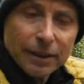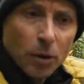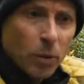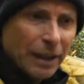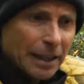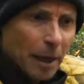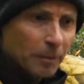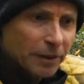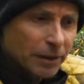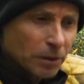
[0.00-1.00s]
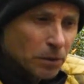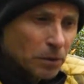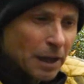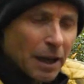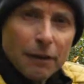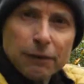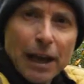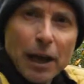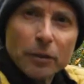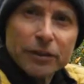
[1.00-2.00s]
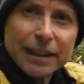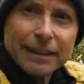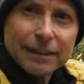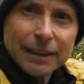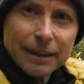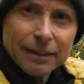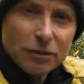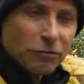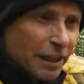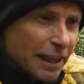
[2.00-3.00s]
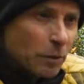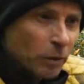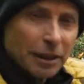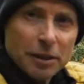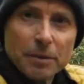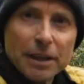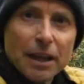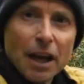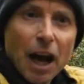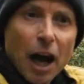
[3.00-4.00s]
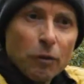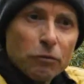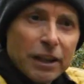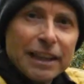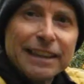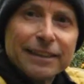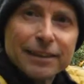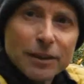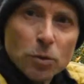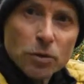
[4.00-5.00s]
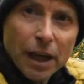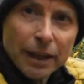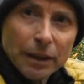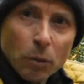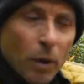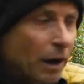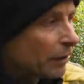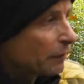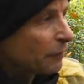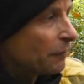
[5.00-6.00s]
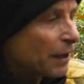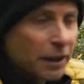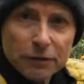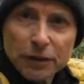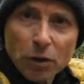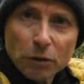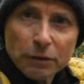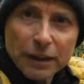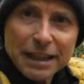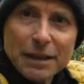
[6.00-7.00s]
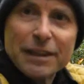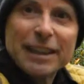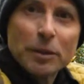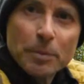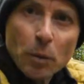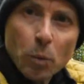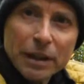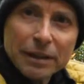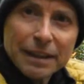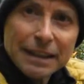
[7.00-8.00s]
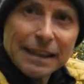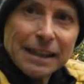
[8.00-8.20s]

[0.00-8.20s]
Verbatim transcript: So when it comes to flowers and insects you really want it to be a really still day, whereas for fungi photography if it is a bit windy